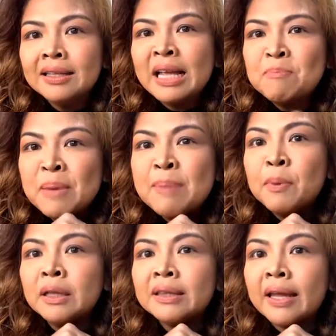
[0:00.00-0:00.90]
then
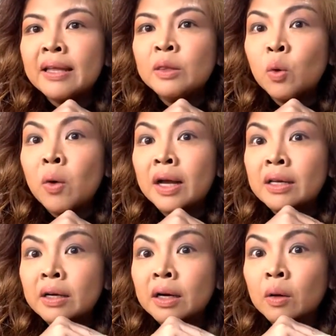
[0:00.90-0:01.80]
people tend to
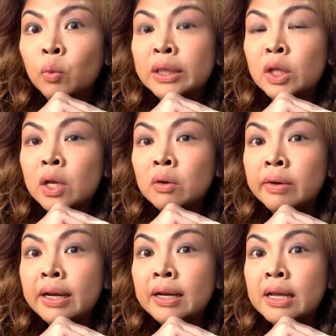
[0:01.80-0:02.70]
wonder what do you
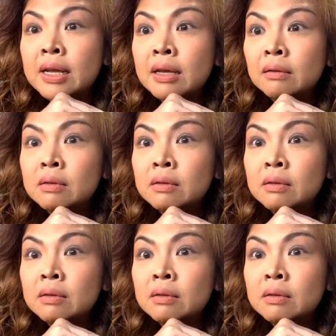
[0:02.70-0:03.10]
really